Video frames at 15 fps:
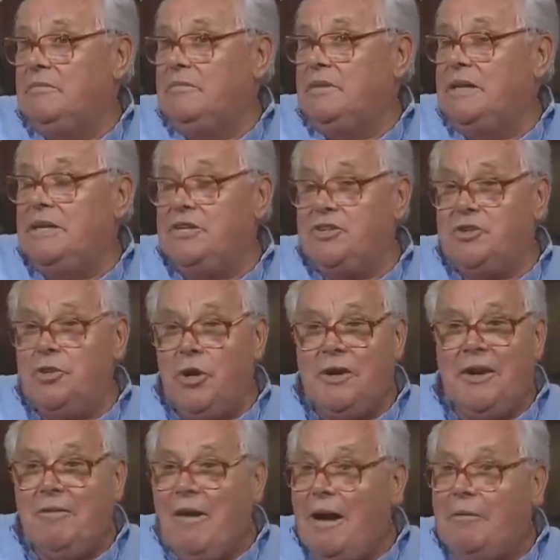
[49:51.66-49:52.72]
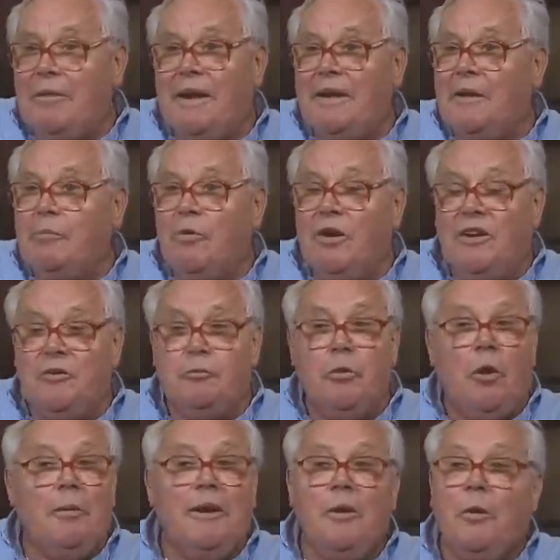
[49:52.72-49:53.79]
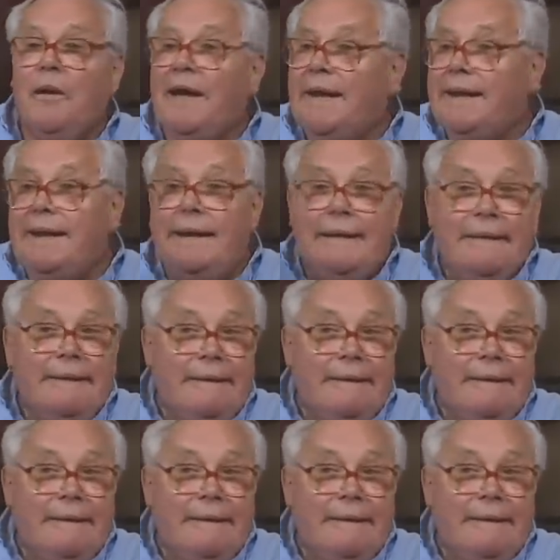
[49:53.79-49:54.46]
He's not around anymore. He's probably already